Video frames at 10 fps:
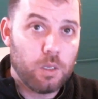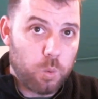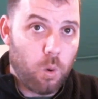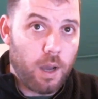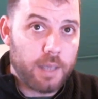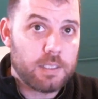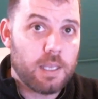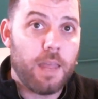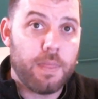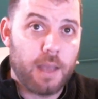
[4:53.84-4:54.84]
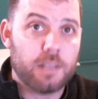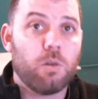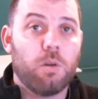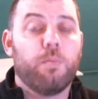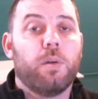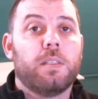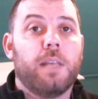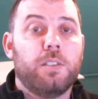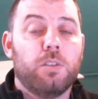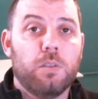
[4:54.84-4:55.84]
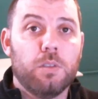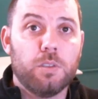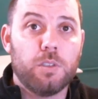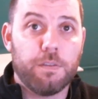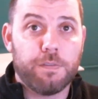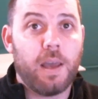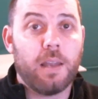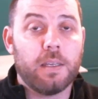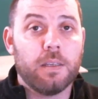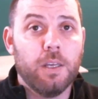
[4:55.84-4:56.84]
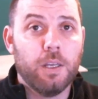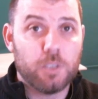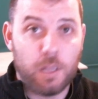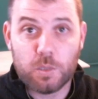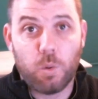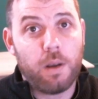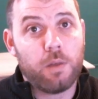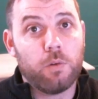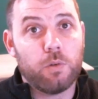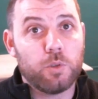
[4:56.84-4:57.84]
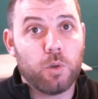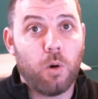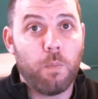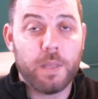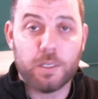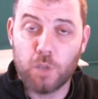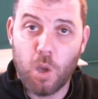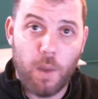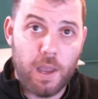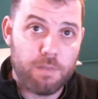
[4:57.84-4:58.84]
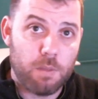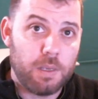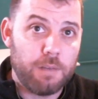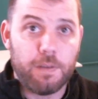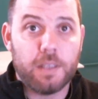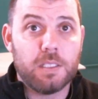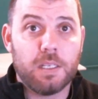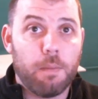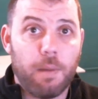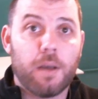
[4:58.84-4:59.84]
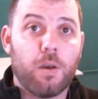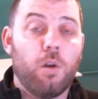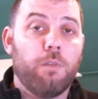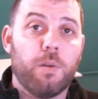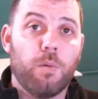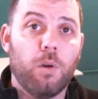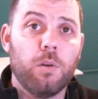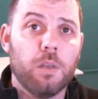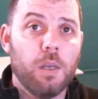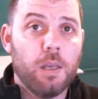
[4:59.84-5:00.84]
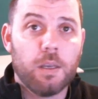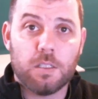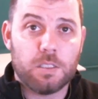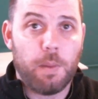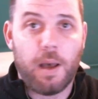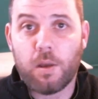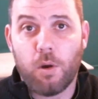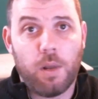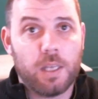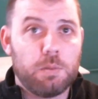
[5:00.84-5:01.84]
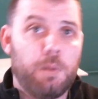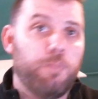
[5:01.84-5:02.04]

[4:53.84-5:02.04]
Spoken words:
twice, and that's going to bring attention to the failing. So that's quite a good control. There's no way of them inventing a barcode of their own, because the barcode has to